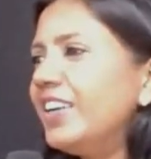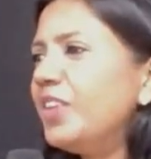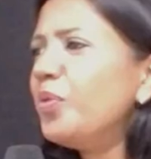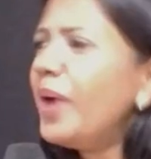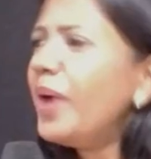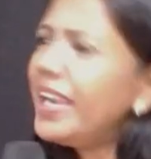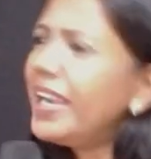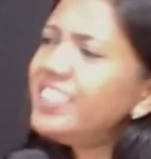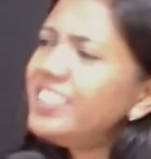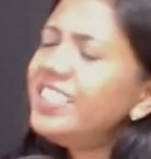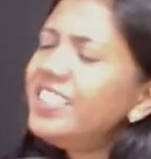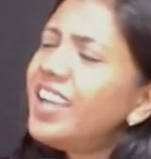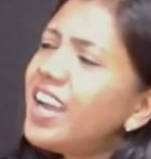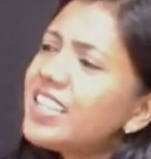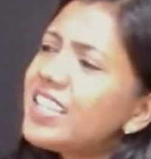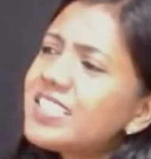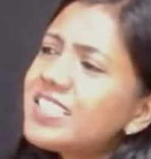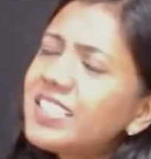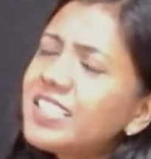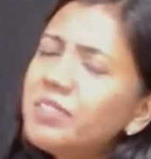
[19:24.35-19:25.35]
Why did they
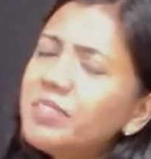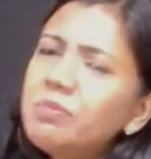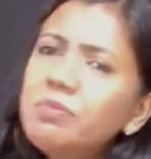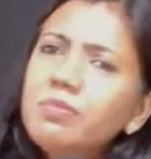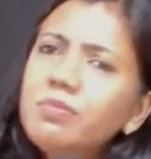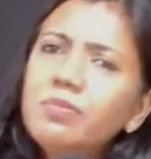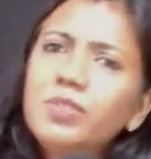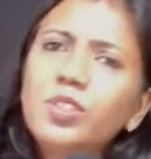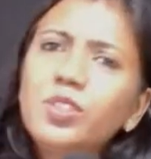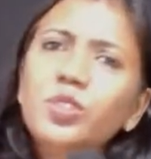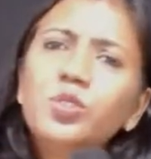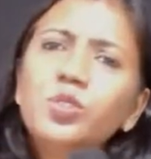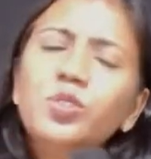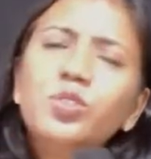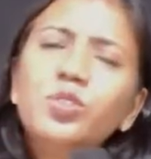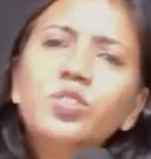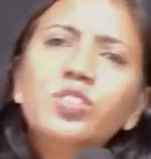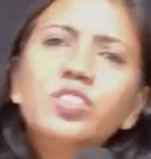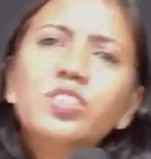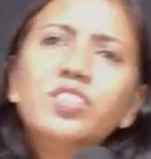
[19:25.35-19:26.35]
ask him
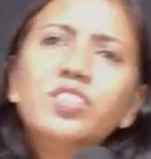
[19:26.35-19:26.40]
to